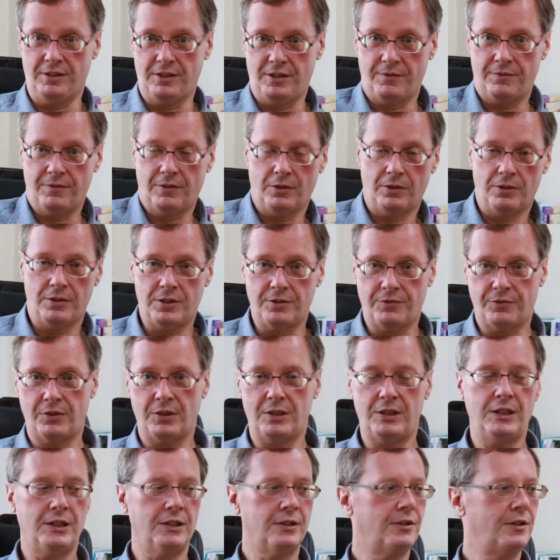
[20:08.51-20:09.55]
They follow different
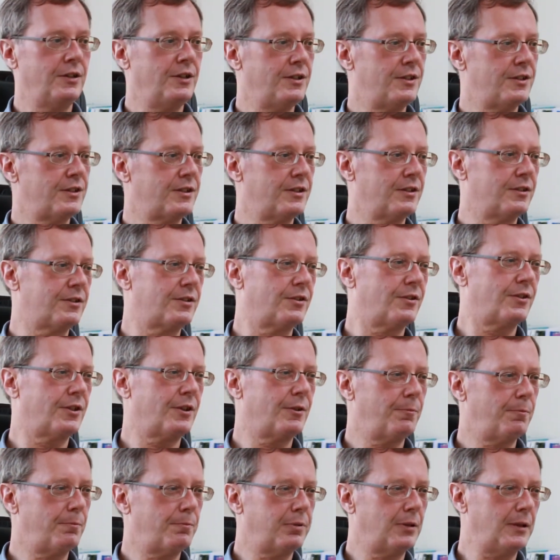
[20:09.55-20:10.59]
theories, and so they'll
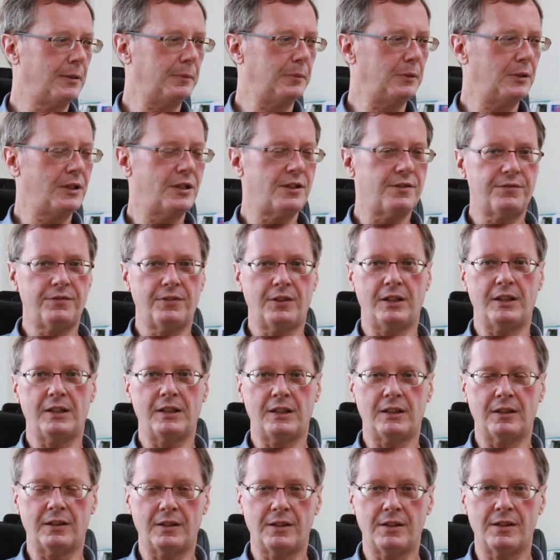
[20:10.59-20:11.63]
probably
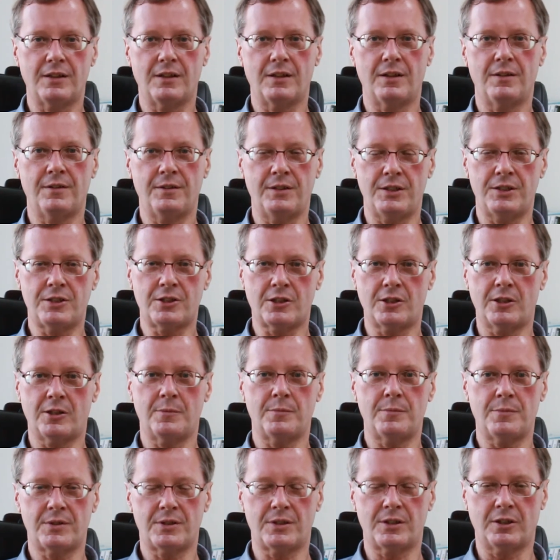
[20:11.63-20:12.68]
define these
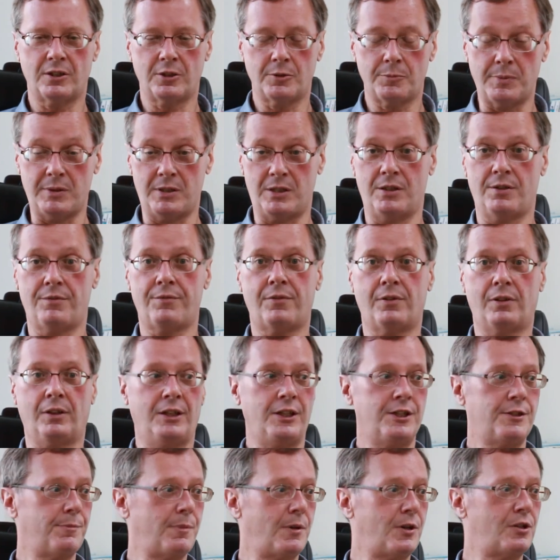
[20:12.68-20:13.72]
terms a little bit differently,
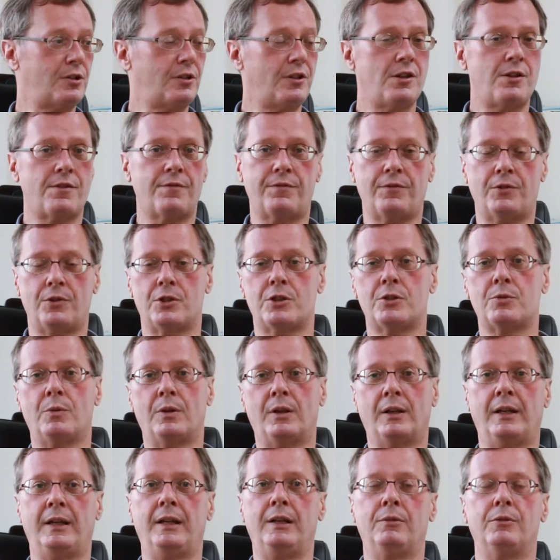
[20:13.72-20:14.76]
especially the first one,
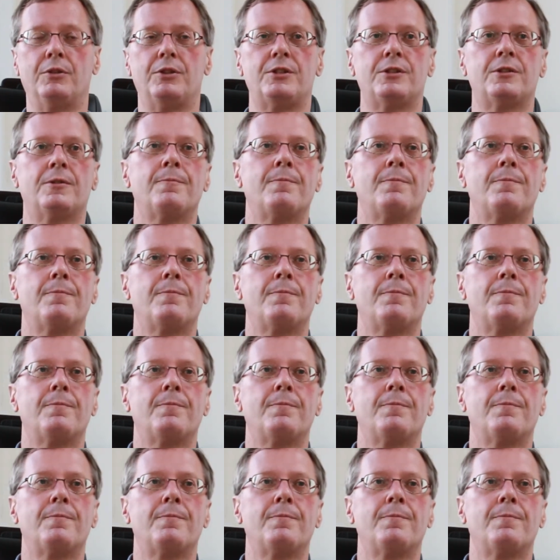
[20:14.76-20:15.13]
language.